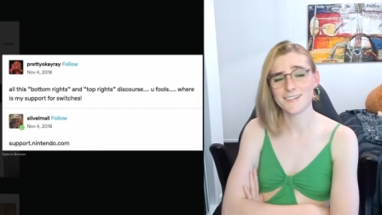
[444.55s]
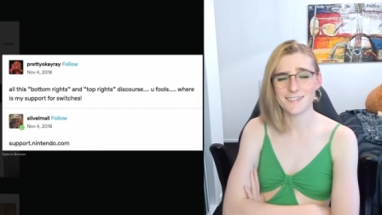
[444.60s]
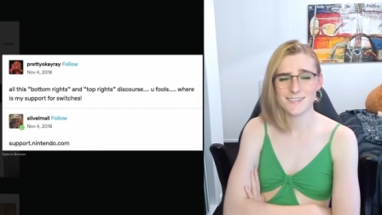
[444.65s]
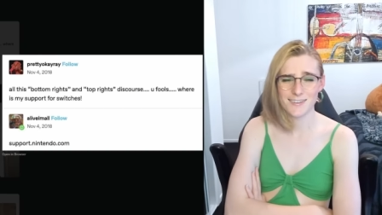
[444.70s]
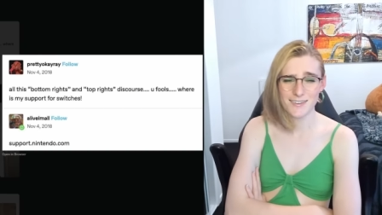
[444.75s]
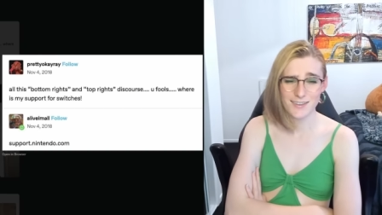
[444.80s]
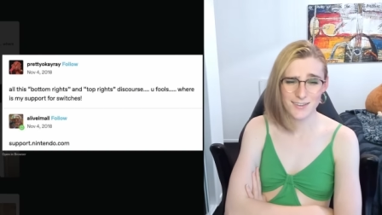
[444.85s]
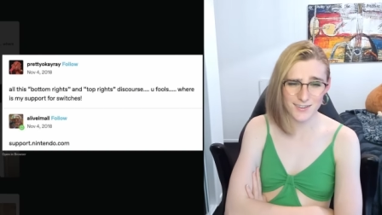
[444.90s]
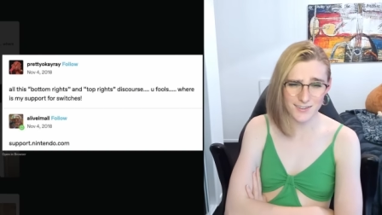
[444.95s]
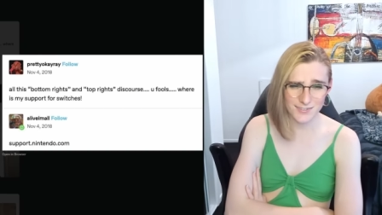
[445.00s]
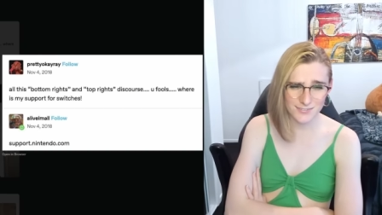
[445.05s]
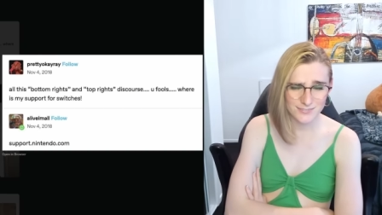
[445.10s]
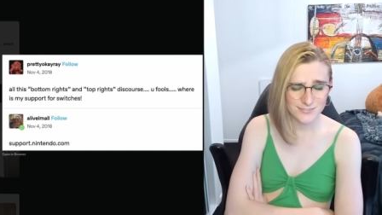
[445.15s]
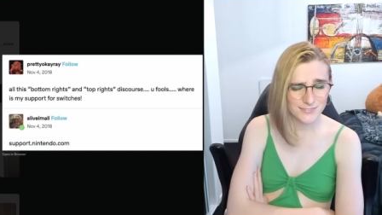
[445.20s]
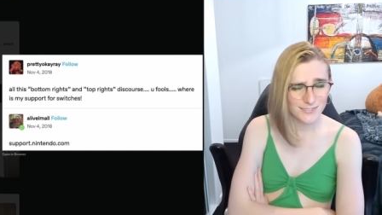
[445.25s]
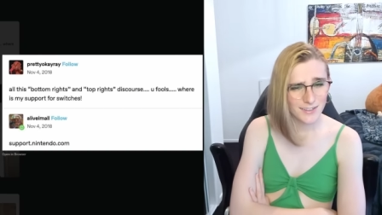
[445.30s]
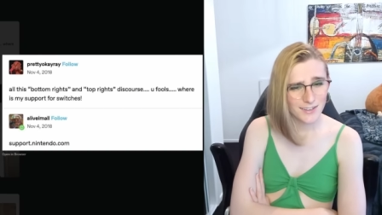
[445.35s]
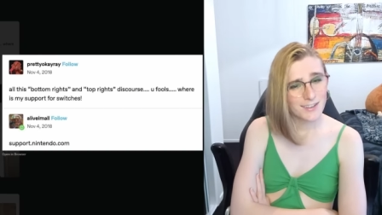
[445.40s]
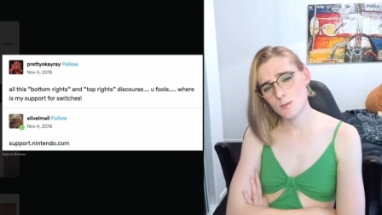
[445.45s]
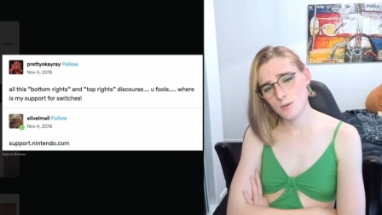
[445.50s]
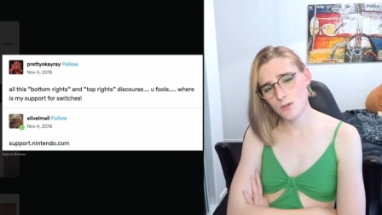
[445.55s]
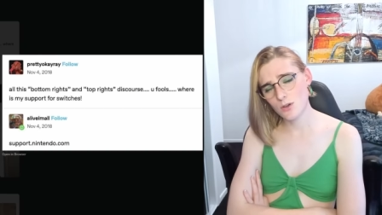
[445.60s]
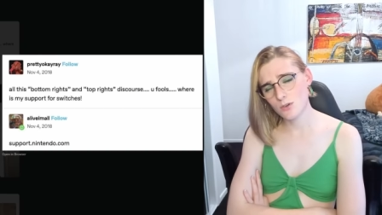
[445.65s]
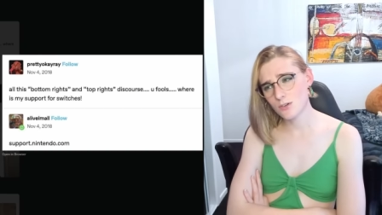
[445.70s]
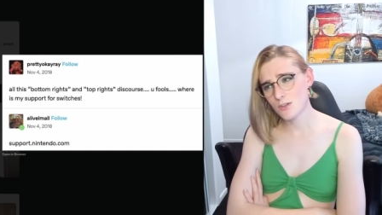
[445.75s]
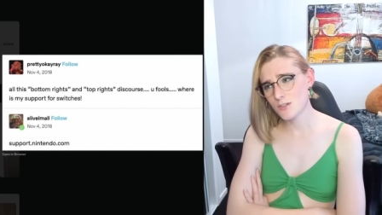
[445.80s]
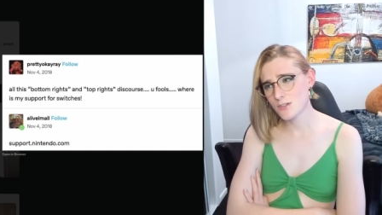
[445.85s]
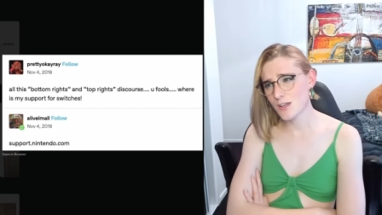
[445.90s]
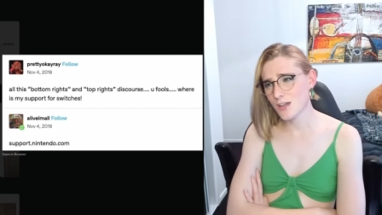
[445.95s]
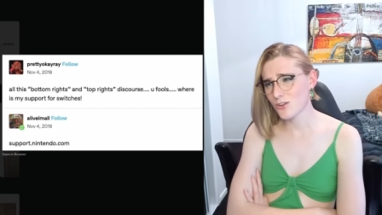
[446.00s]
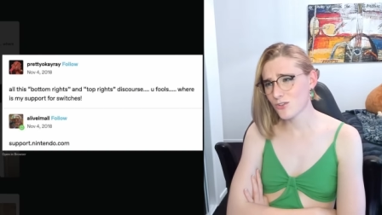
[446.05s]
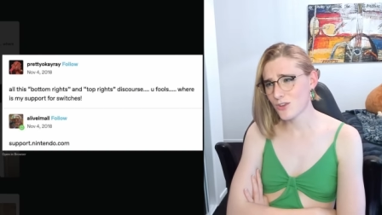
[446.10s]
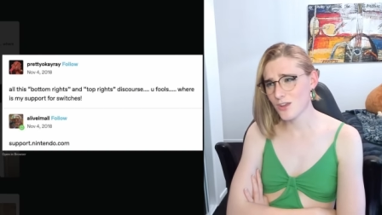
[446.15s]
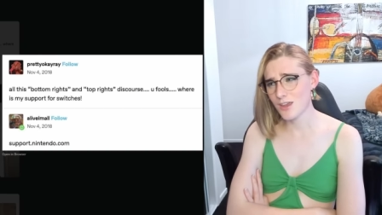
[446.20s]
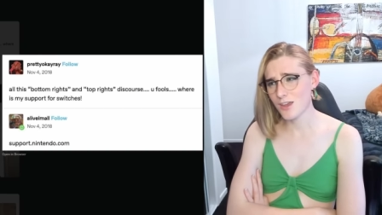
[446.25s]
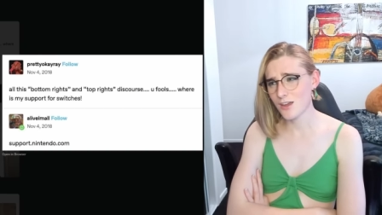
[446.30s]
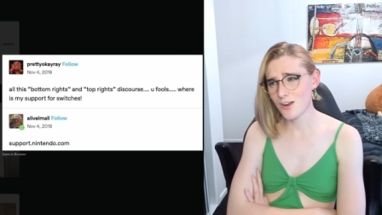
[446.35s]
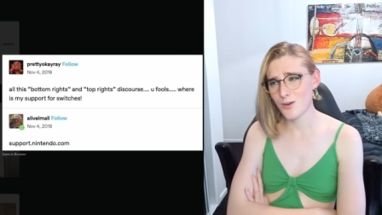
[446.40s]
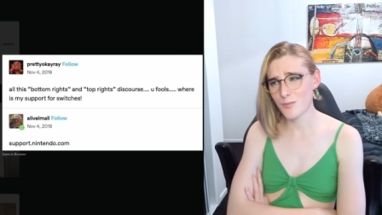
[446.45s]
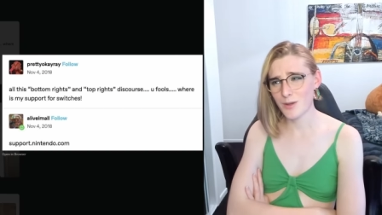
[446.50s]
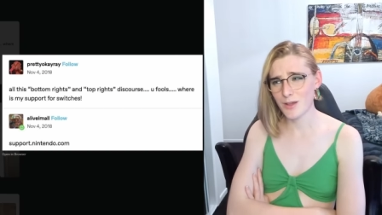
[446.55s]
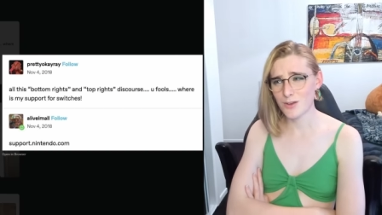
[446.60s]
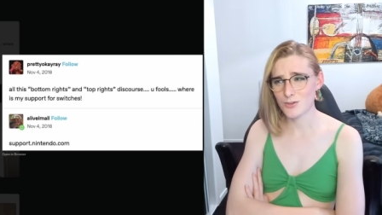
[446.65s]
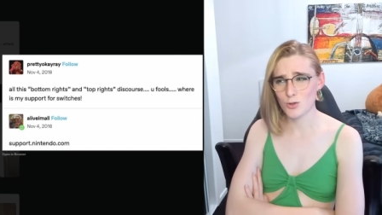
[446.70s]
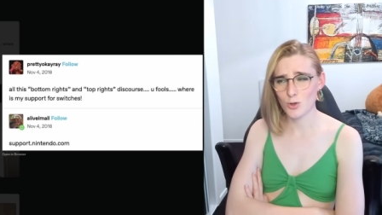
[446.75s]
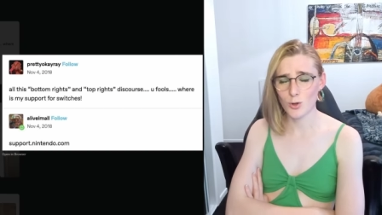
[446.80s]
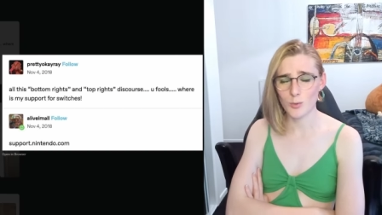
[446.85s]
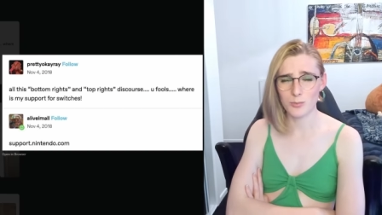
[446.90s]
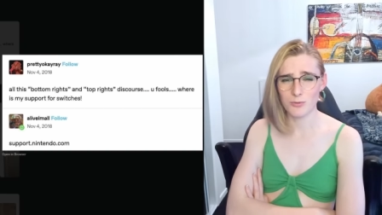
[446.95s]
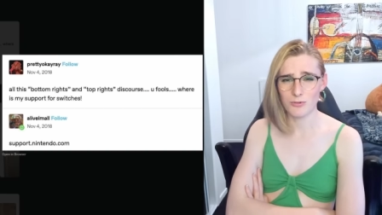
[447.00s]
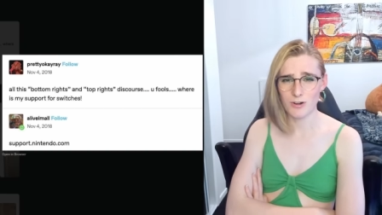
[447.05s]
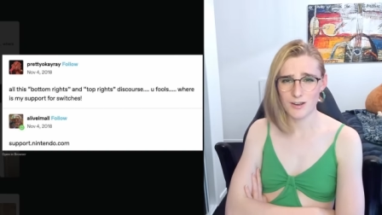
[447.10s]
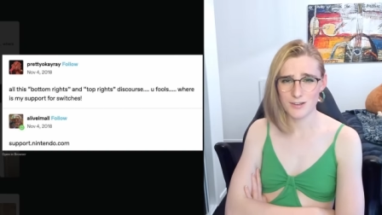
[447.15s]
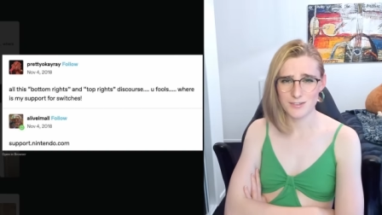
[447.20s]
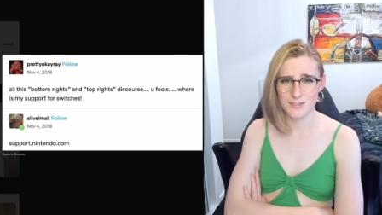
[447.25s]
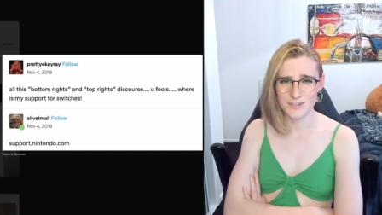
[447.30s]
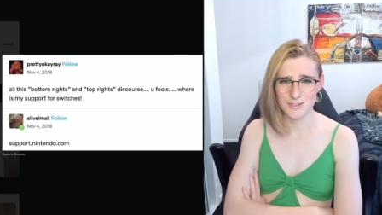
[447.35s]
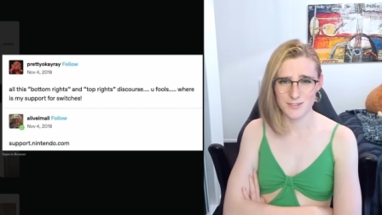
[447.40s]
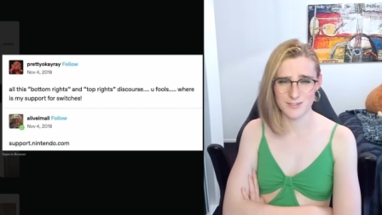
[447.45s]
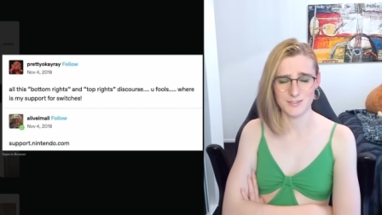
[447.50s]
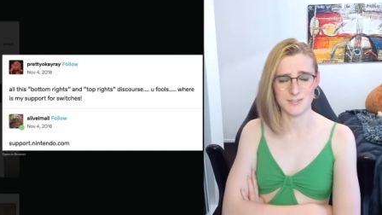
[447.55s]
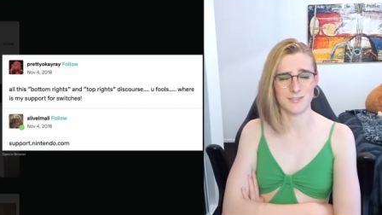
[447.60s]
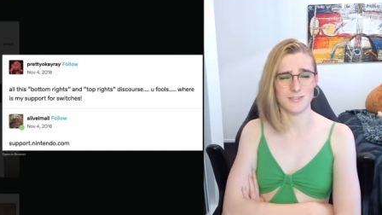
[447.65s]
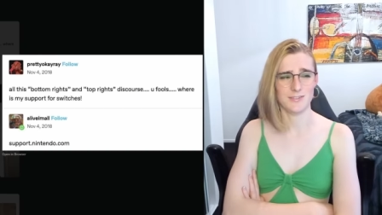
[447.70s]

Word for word: Yeah, to be honest, I only care about top rights.